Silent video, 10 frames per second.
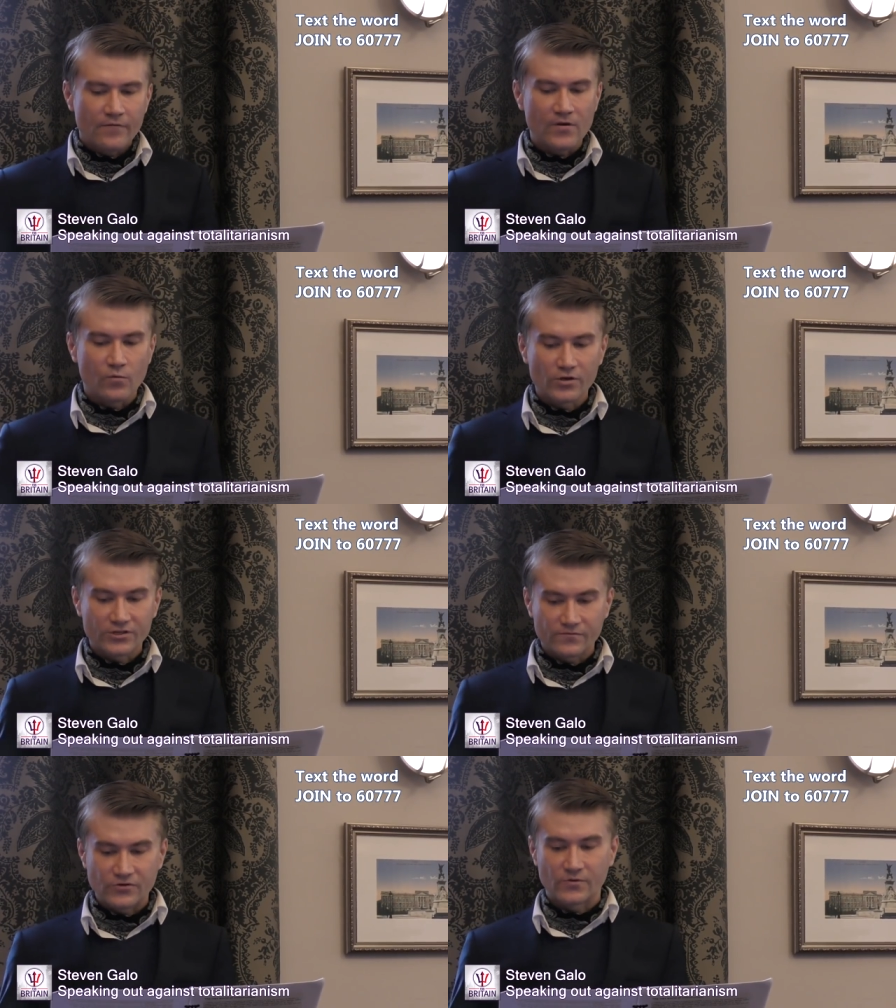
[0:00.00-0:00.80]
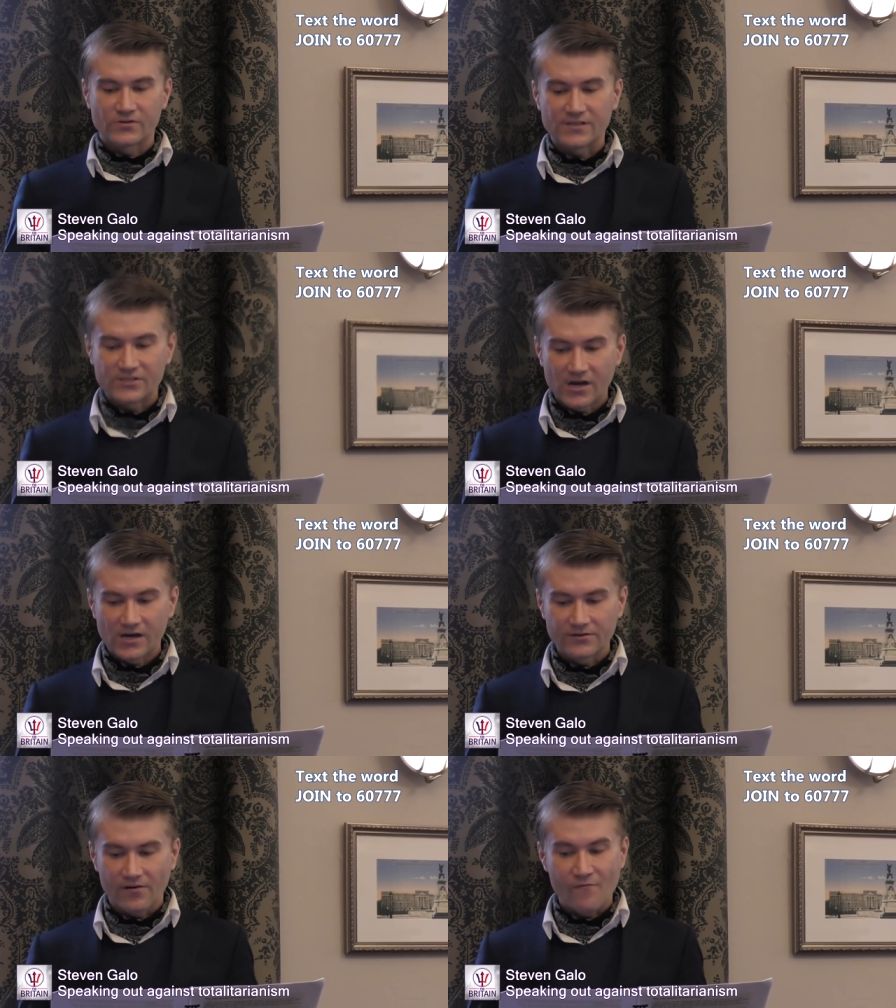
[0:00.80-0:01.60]
was, which was the
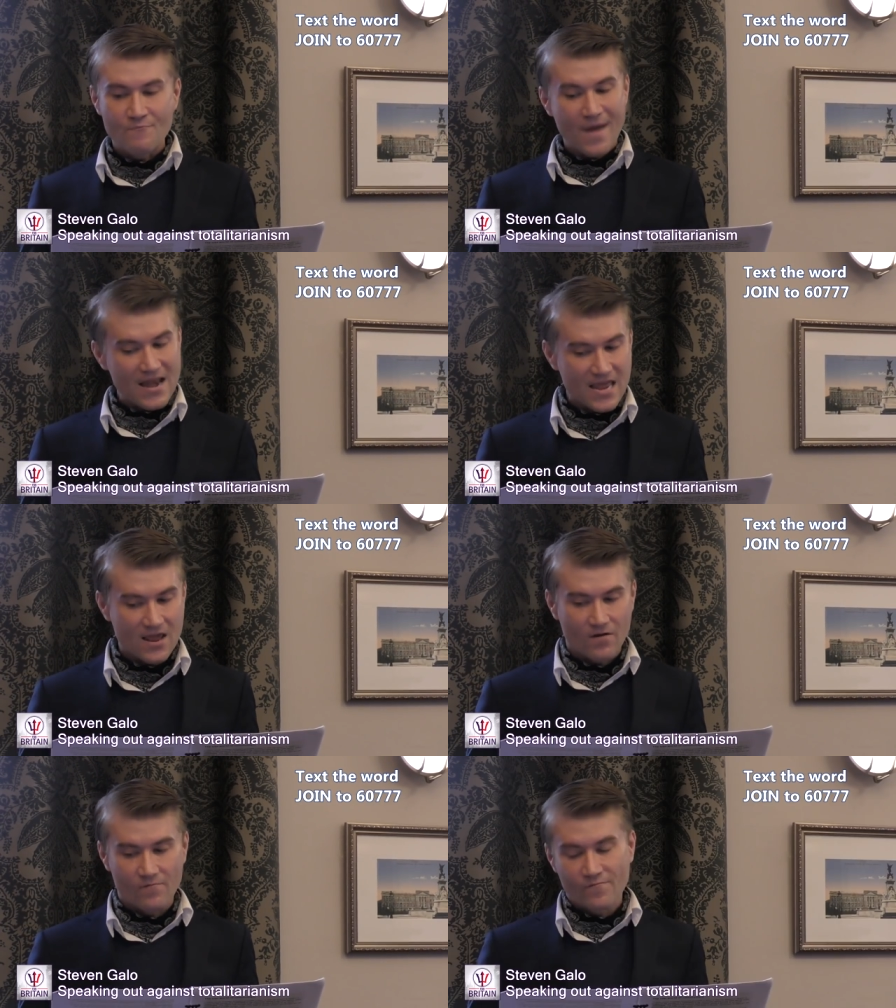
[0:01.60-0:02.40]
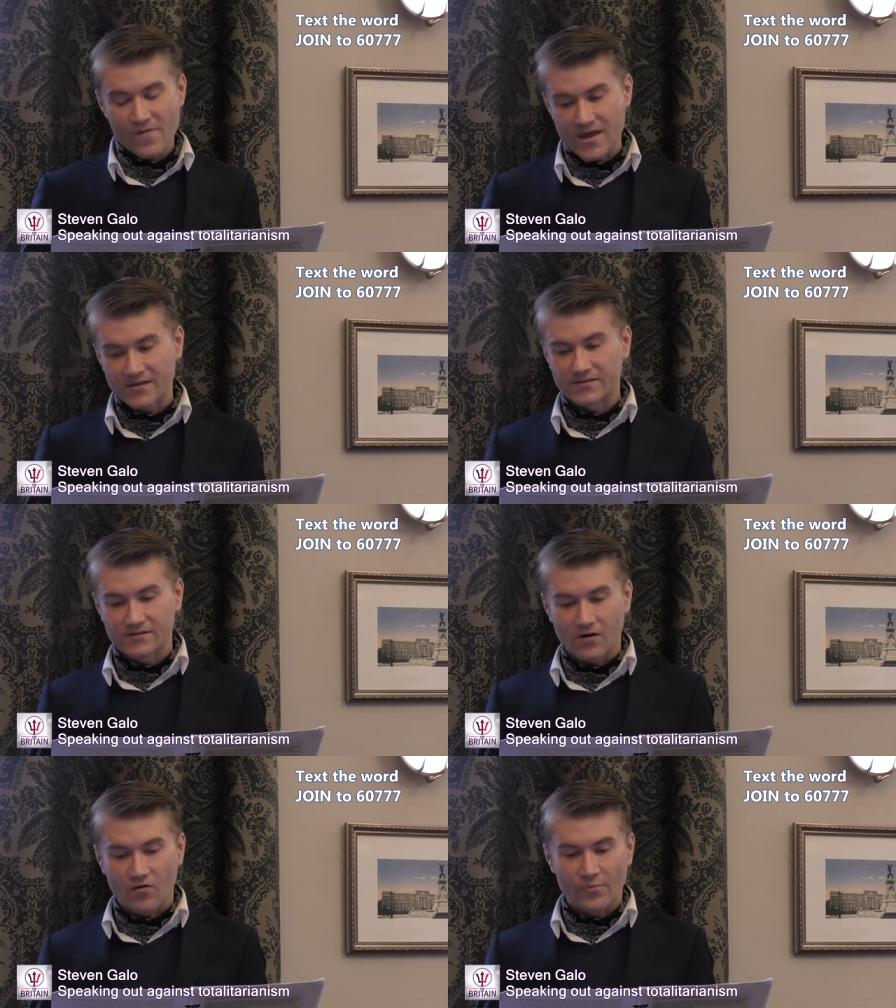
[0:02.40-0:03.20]
start of many
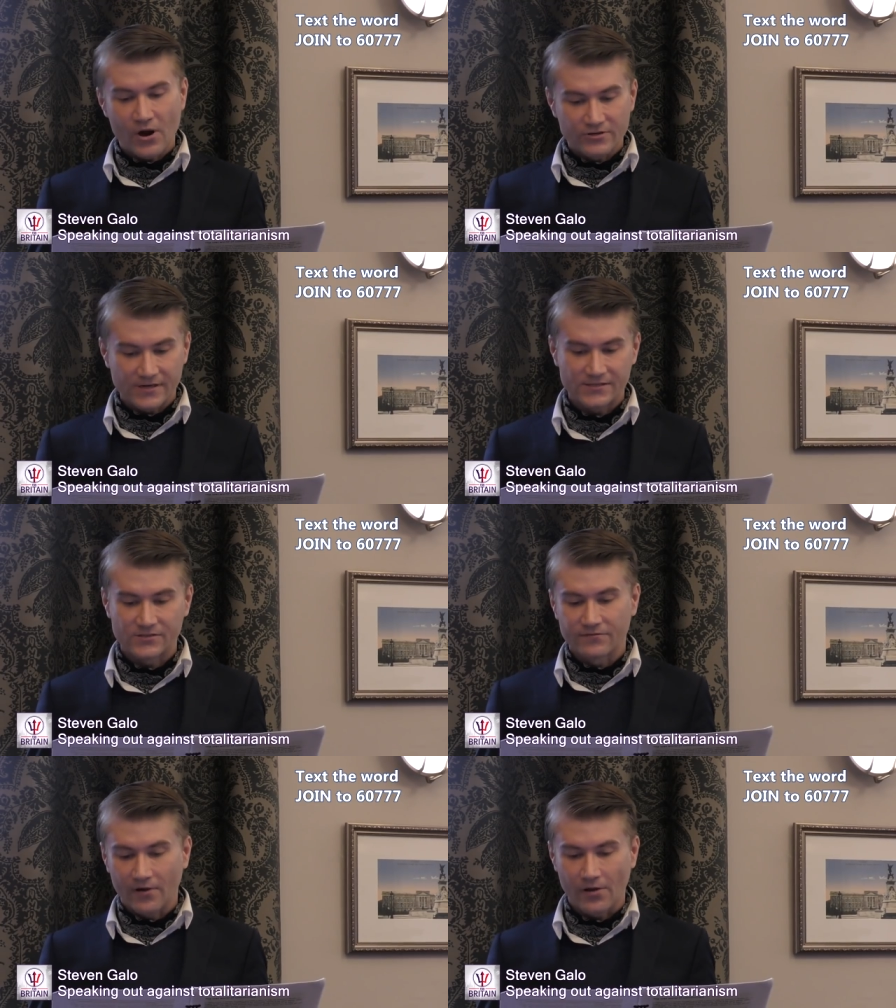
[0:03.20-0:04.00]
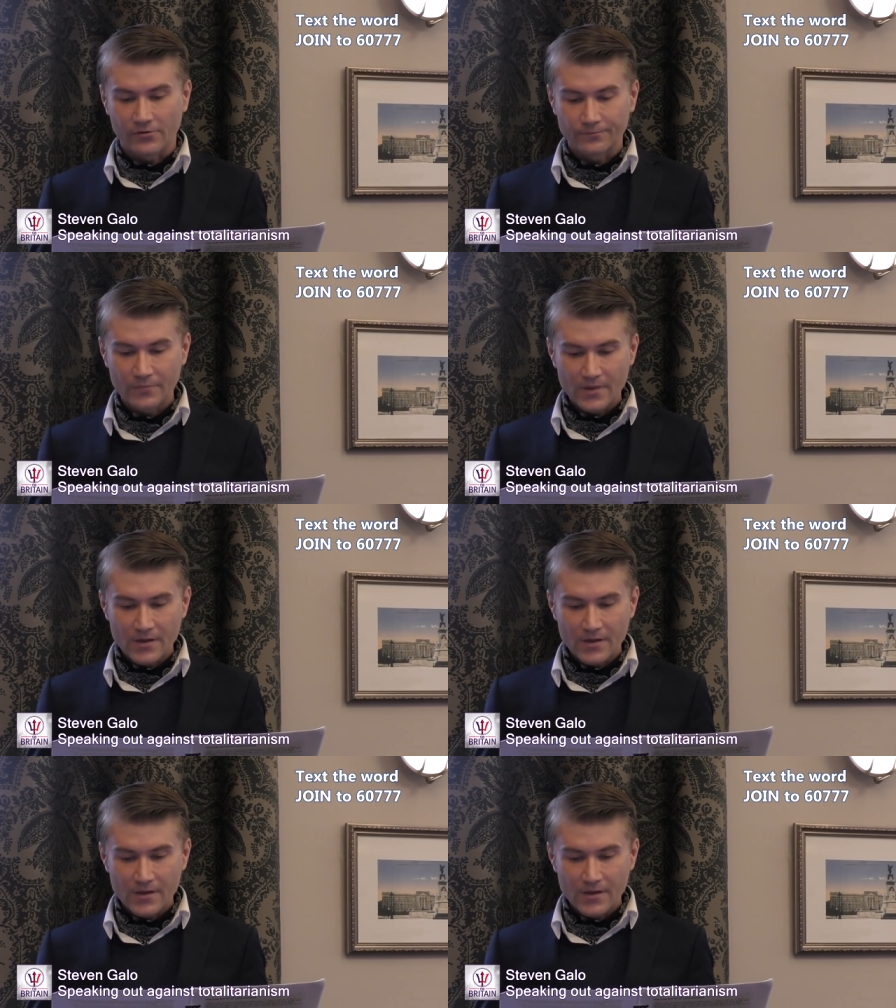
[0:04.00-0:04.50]
weeks of protests to follow.